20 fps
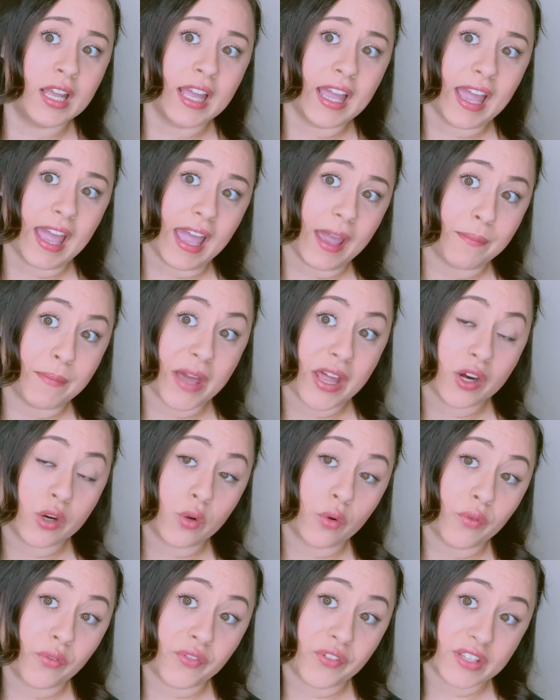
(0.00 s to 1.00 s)
a
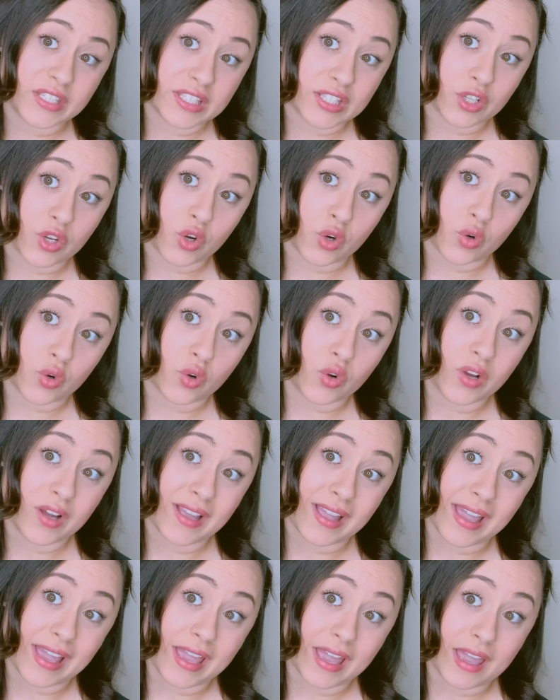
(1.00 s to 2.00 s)
medical physical,
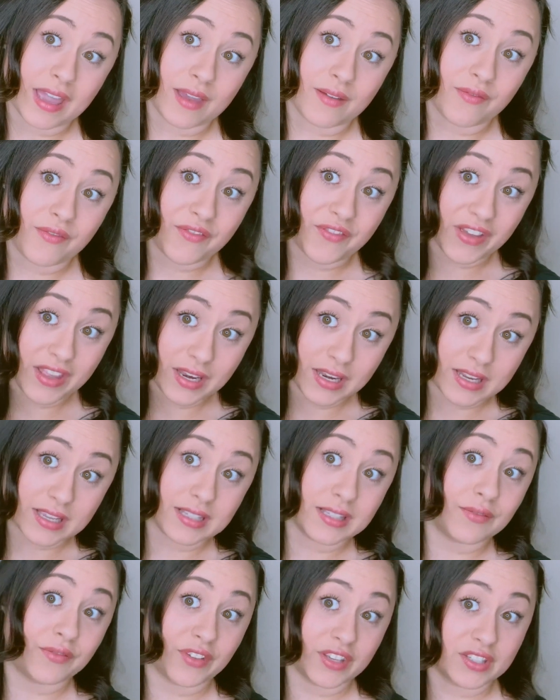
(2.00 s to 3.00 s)
a
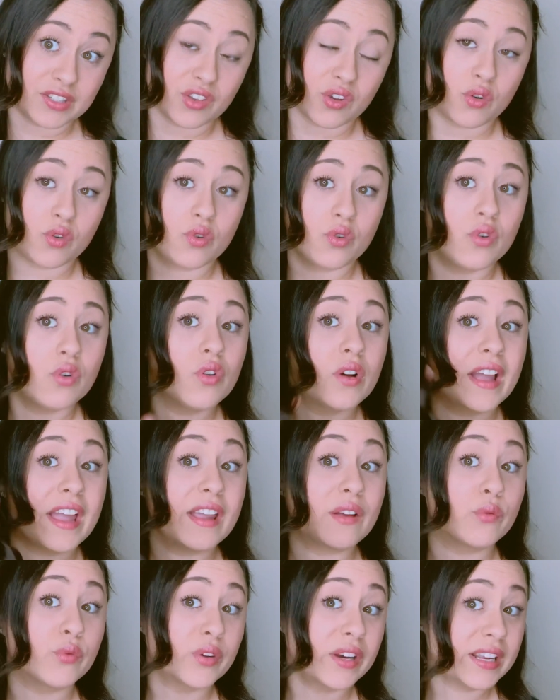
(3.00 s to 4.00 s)
fitness physical, a
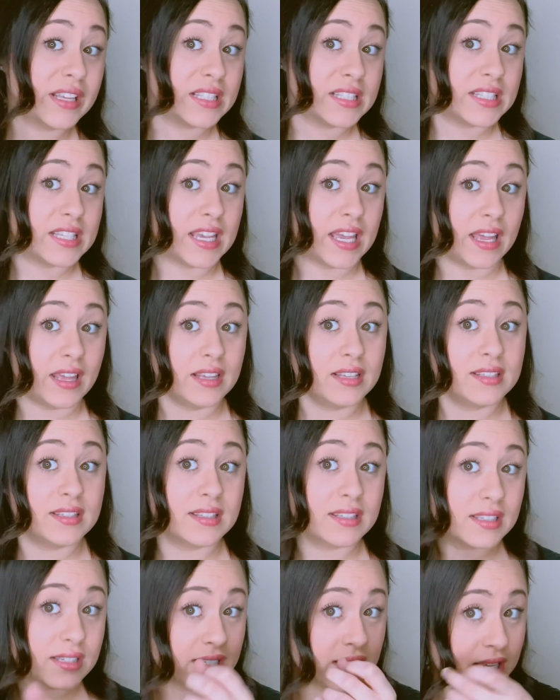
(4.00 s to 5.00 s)
written test,